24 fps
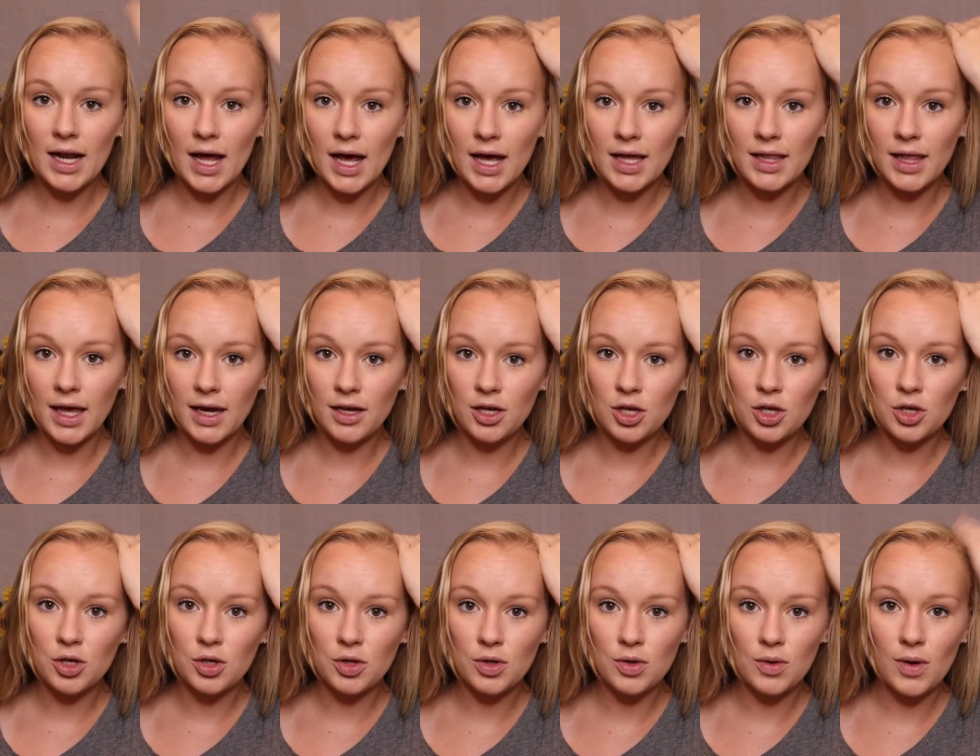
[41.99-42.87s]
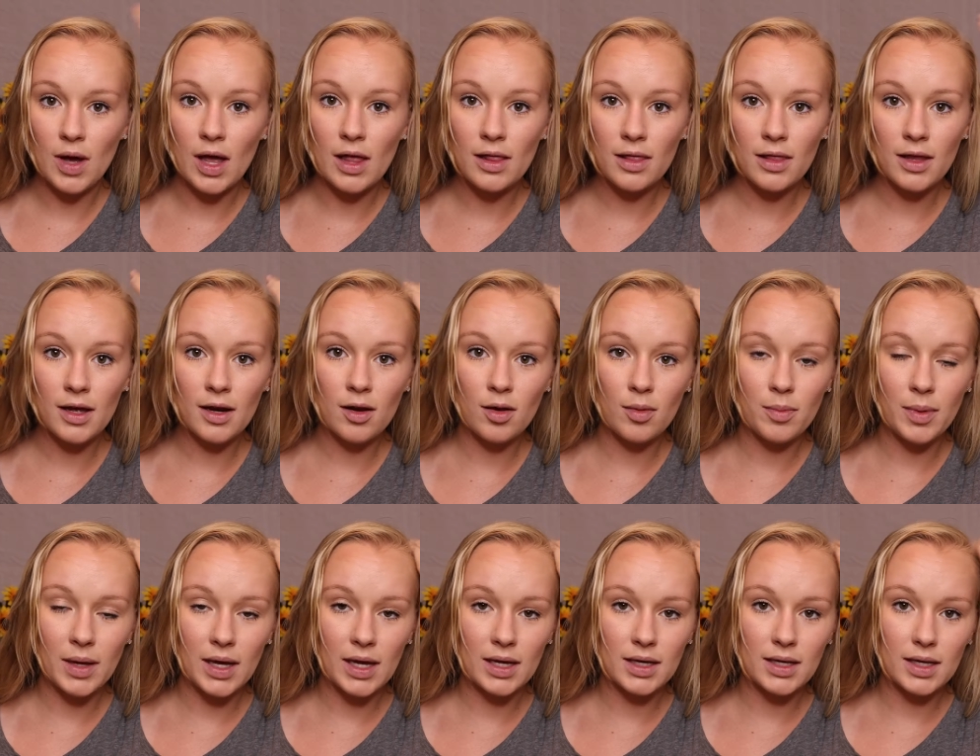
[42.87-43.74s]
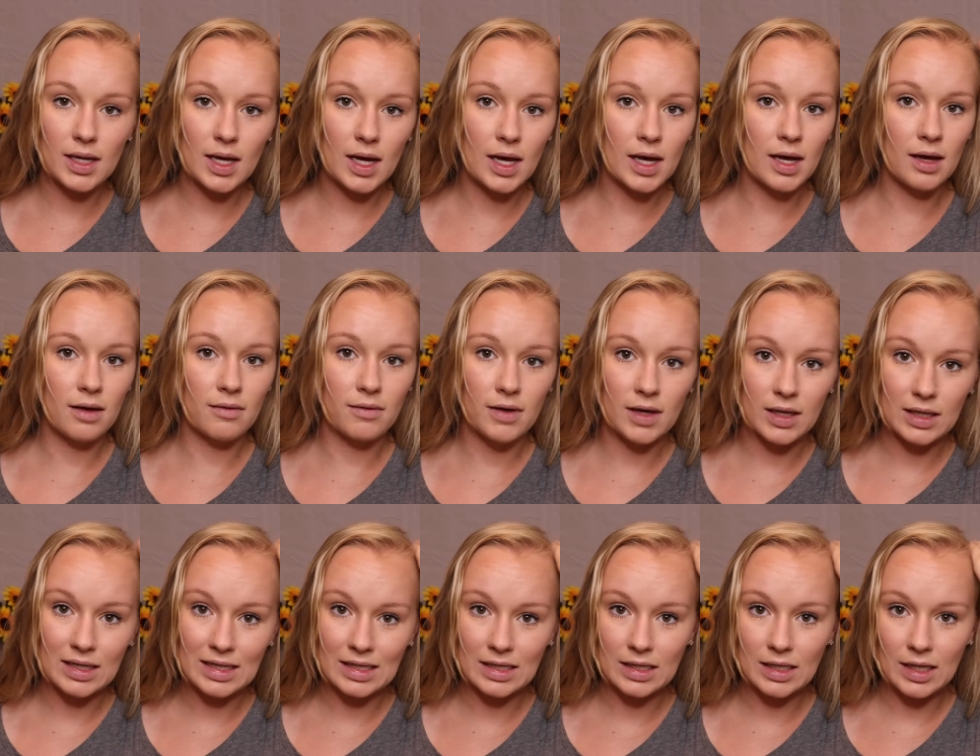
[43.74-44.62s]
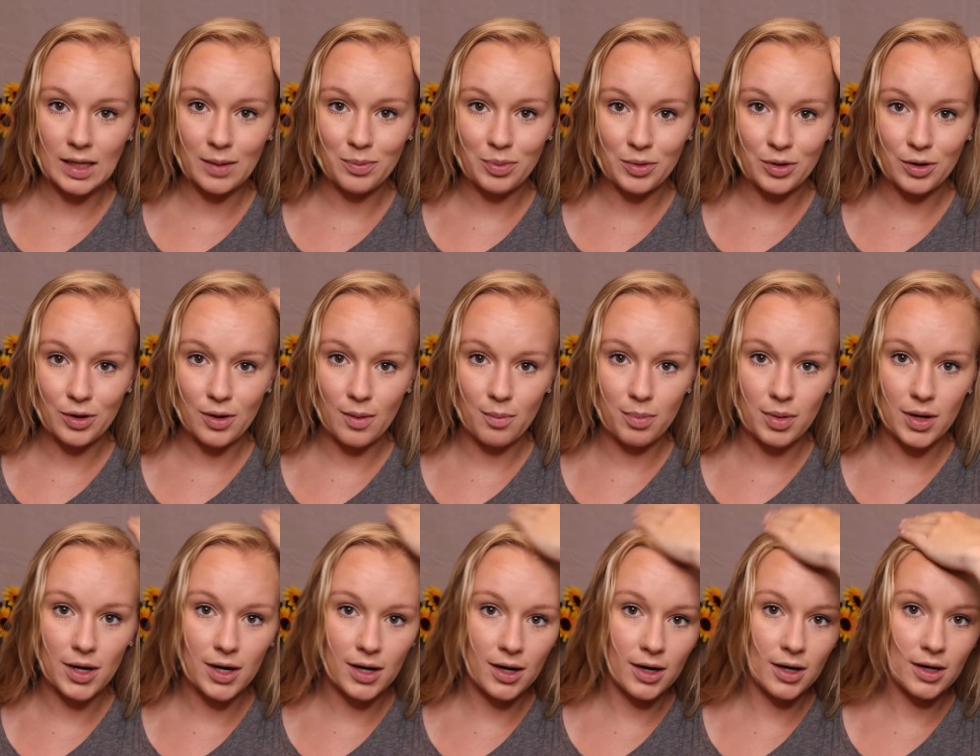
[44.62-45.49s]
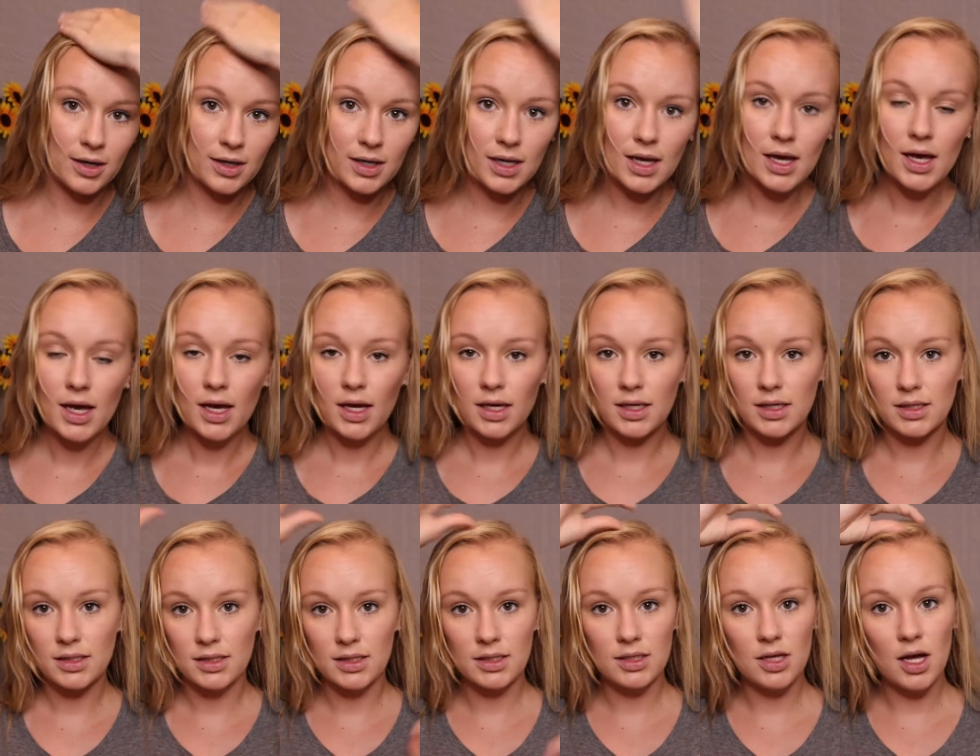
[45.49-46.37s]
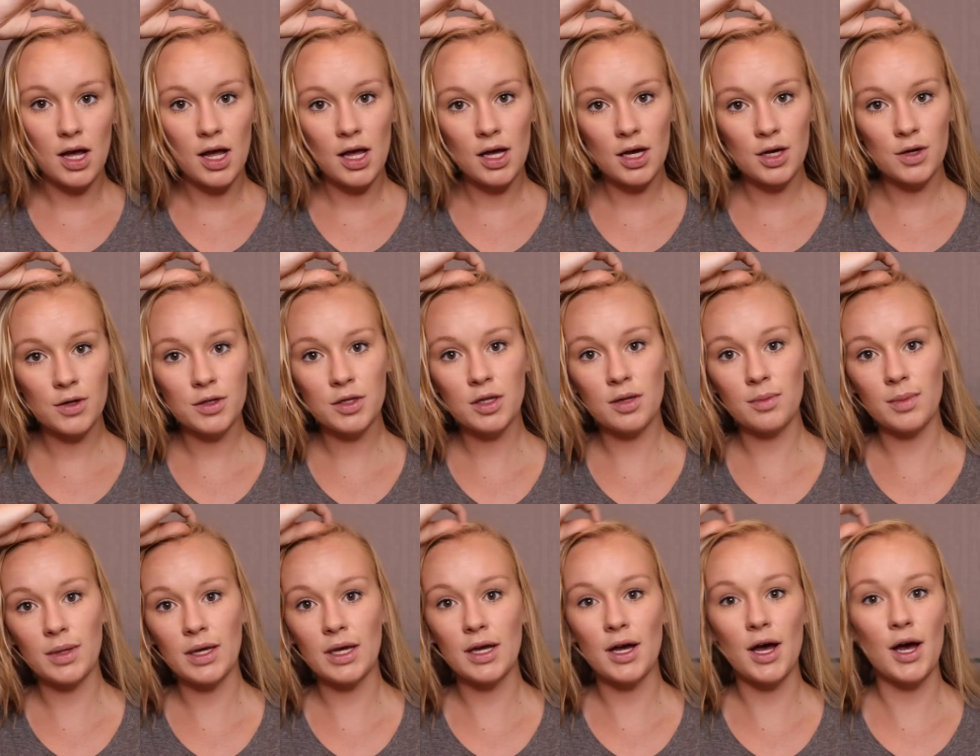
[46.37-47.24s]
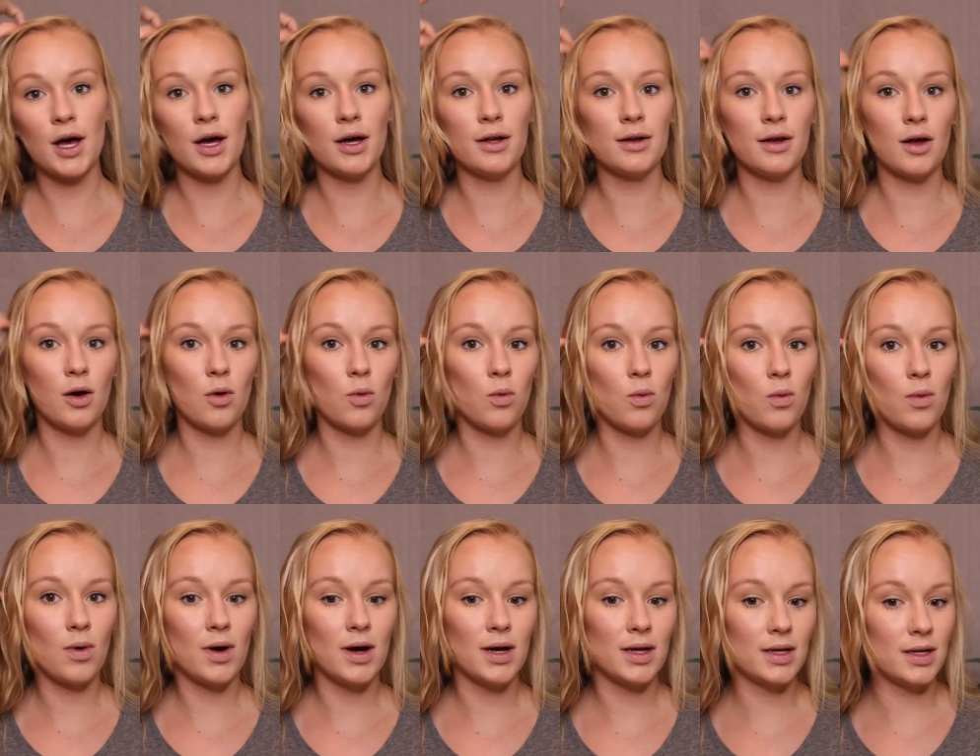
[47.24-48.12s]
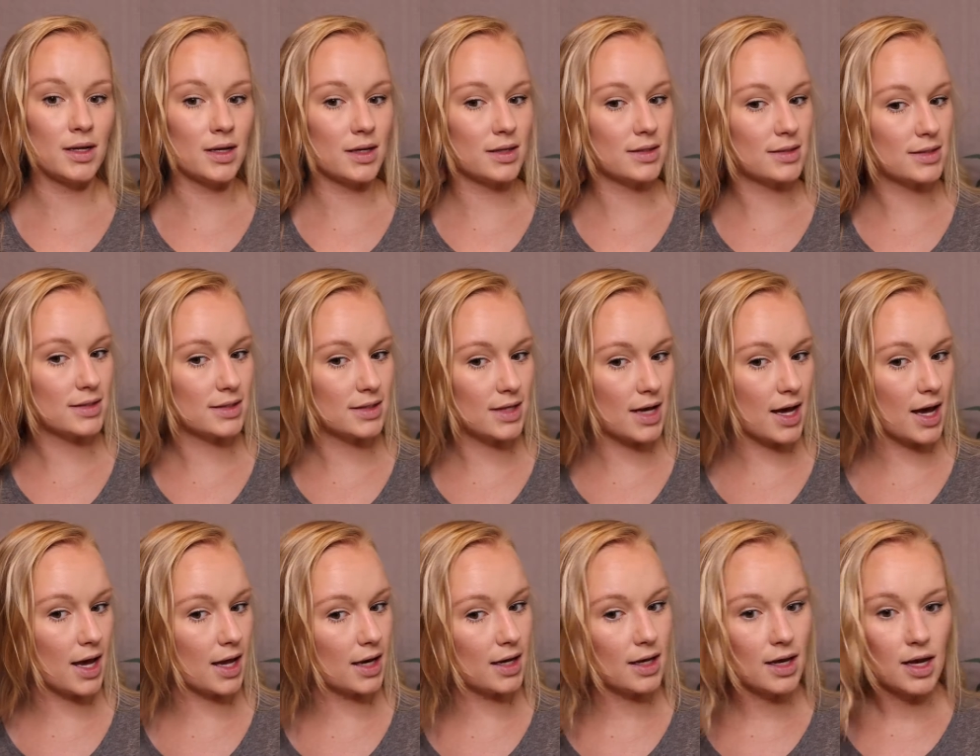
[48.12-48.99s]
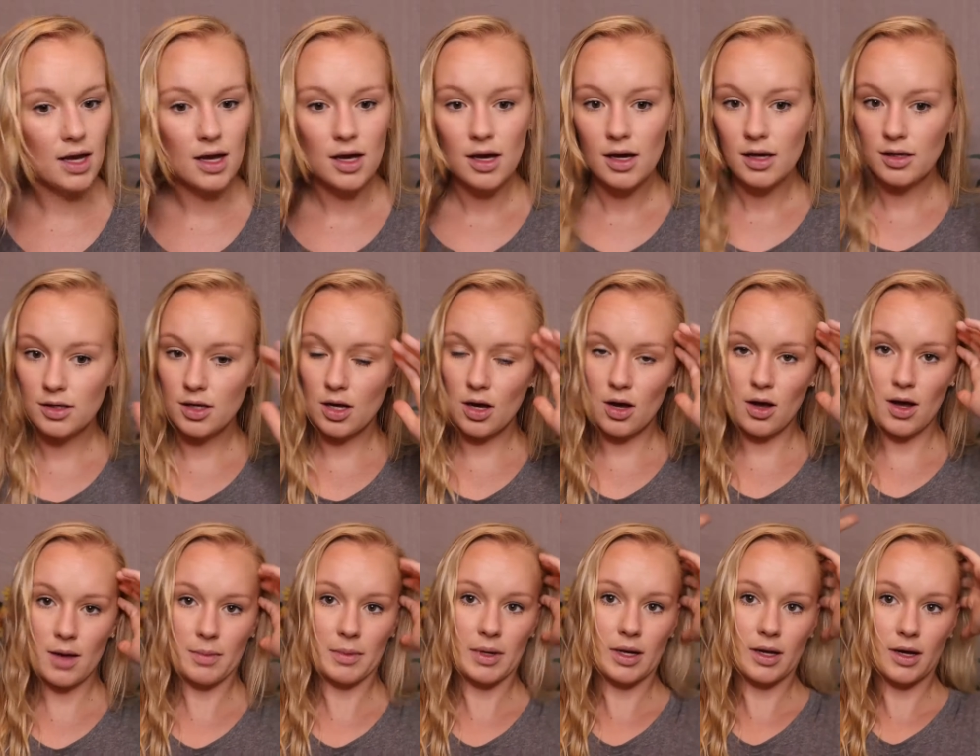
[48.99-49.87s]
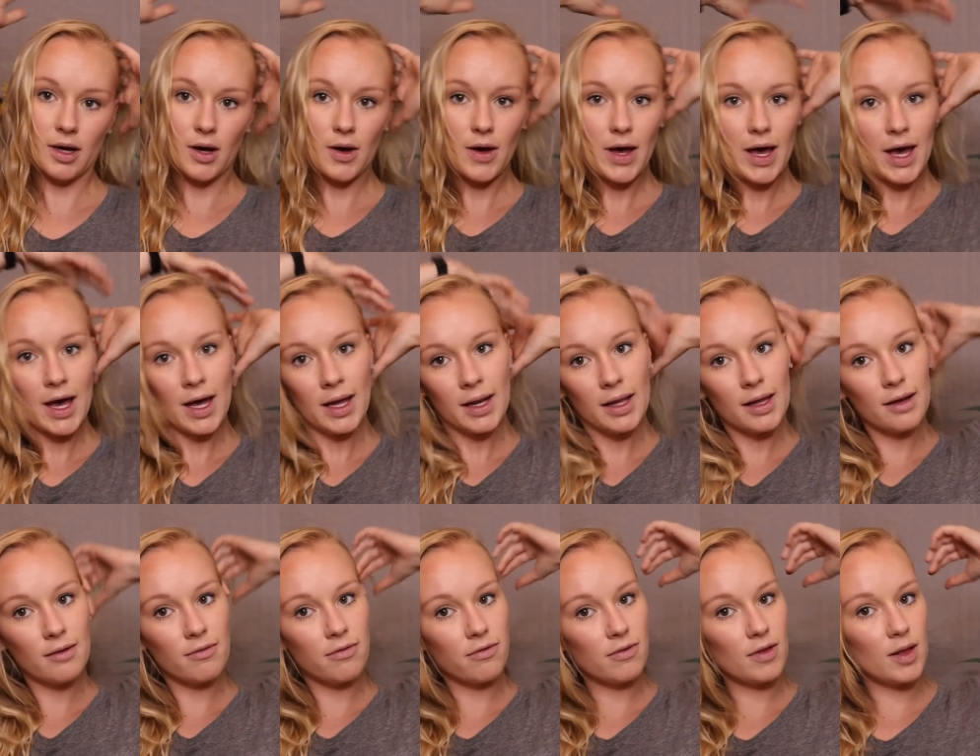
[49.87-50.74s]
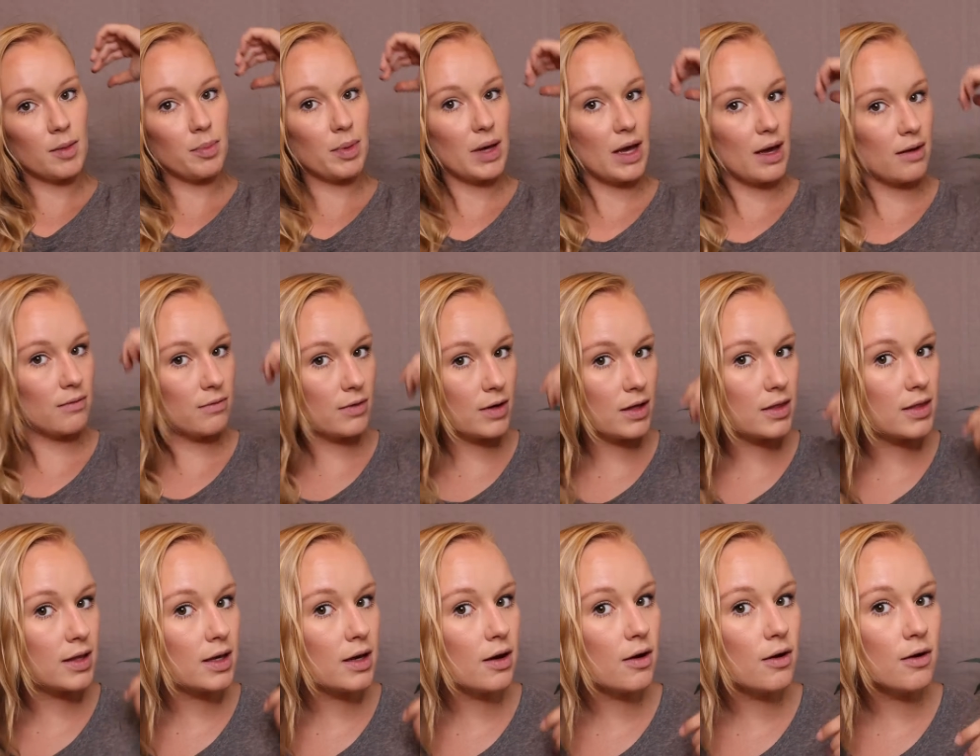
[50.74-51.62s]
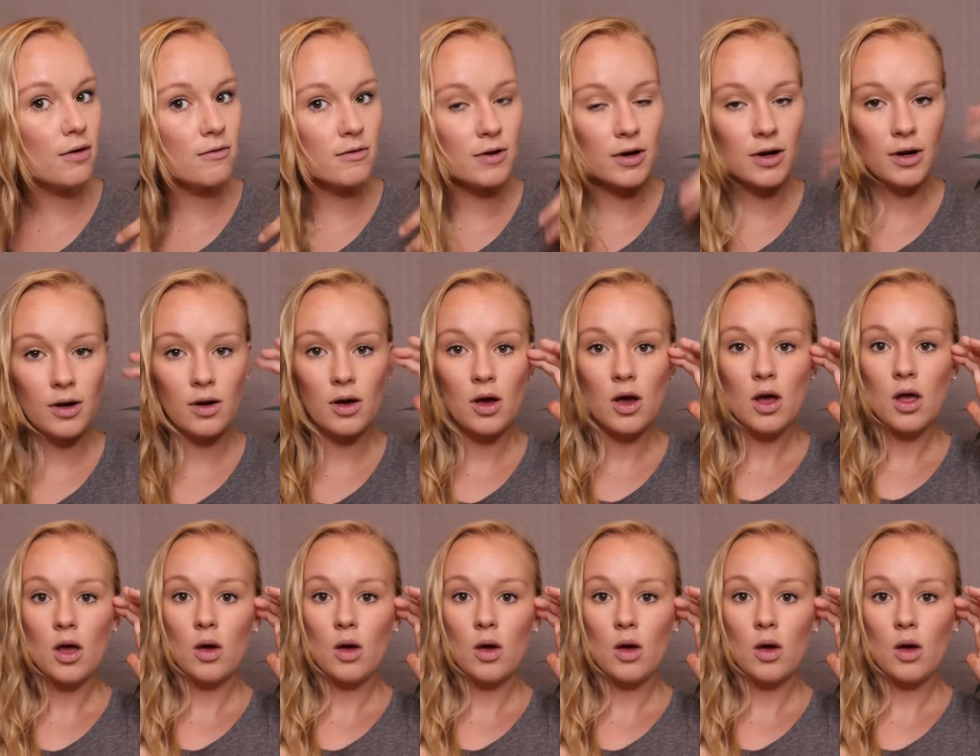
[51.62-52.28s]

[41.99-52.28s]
I like to do a little bit of a deeper part since it's all going to be on one side. So I'm going to go ahead and flip everything over.